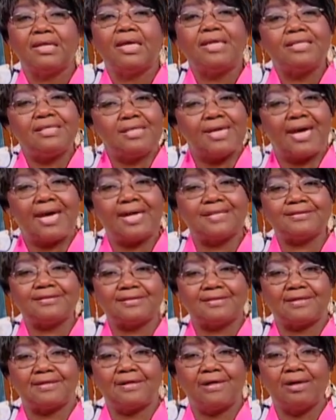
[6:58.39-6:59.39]

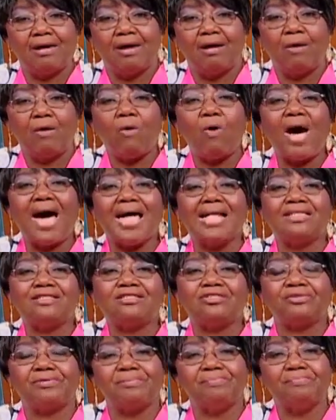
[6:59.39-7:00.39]
Yet, while
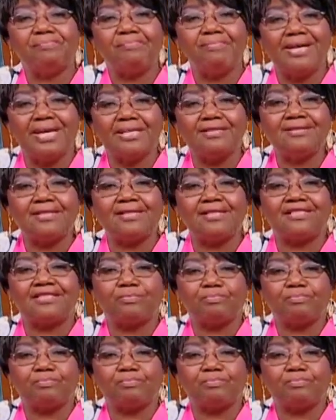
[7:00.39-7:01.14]
tremendous